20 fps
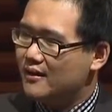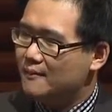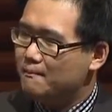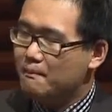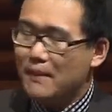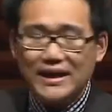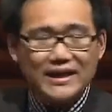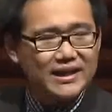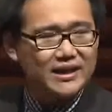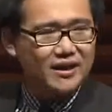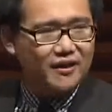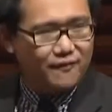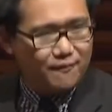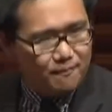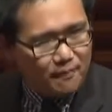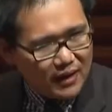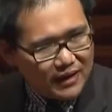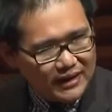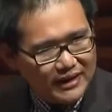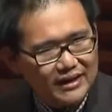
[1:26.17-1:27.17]
Make enough
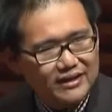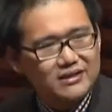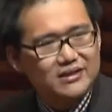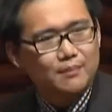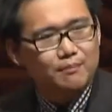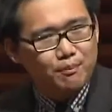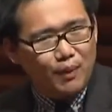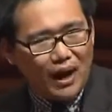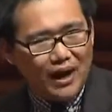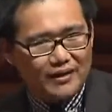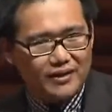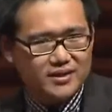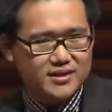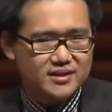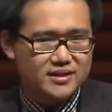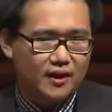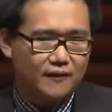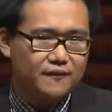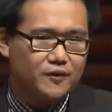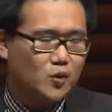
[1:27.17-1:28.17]
money to buy the
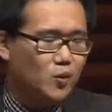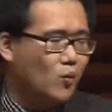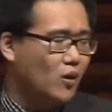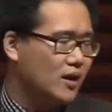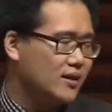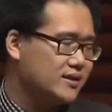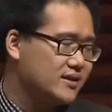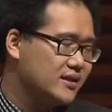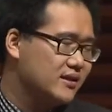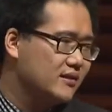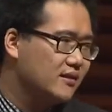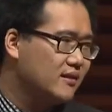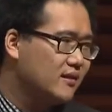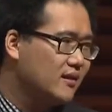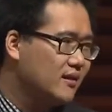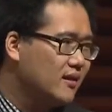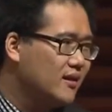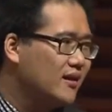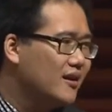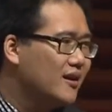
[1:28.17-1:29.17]
stuff you want.
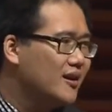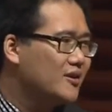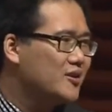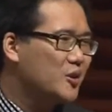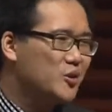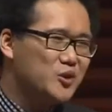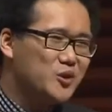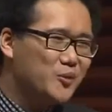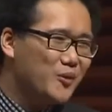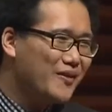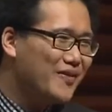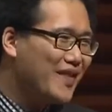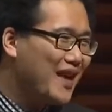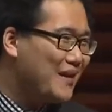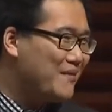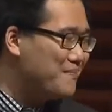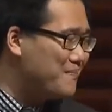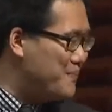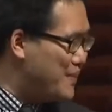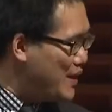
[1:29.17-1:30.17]
Don't you want
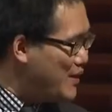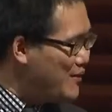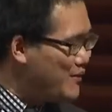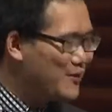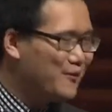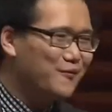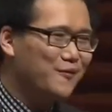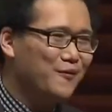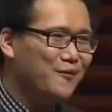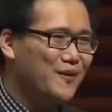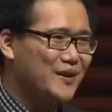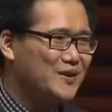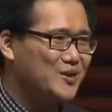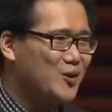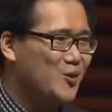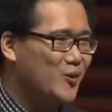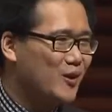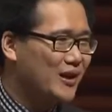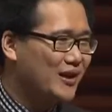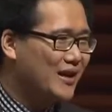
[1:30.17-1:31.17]
that beautiful
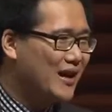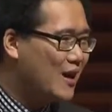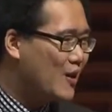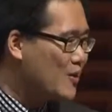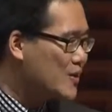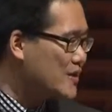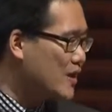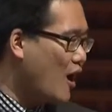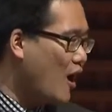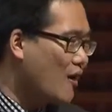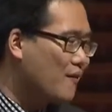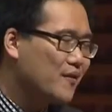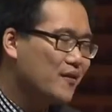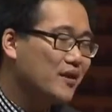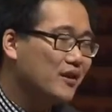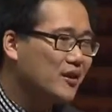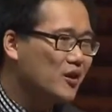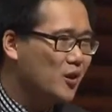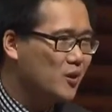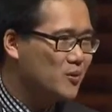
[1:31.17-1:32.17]
Victorian house off of
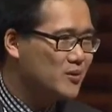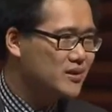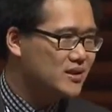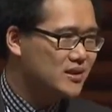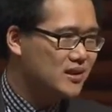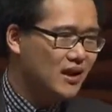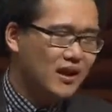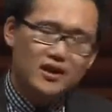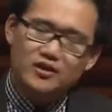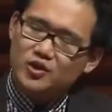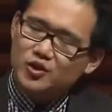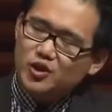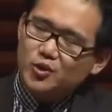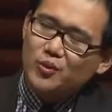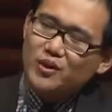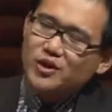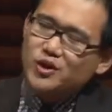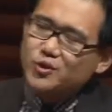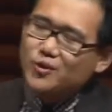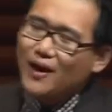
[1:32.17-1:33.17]
the coast? Don't you
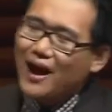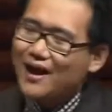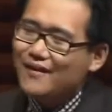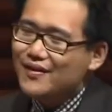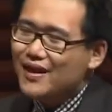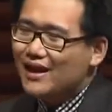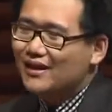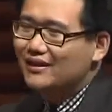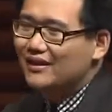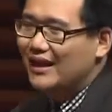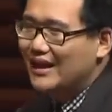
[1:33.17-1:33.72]
want to drive that